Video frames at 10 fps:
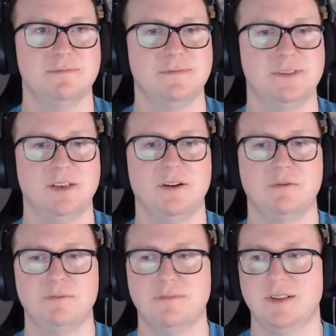
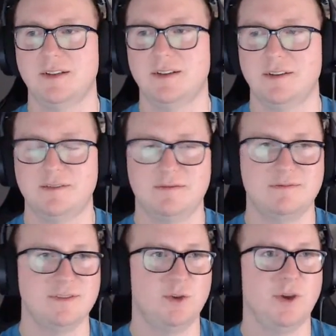
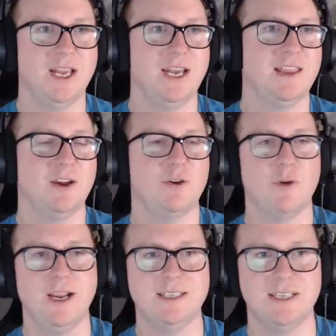doing anything
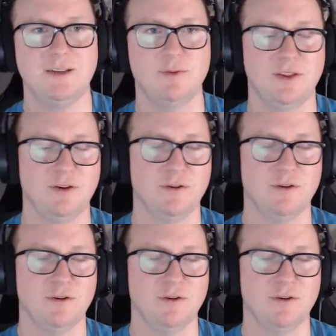crazy with your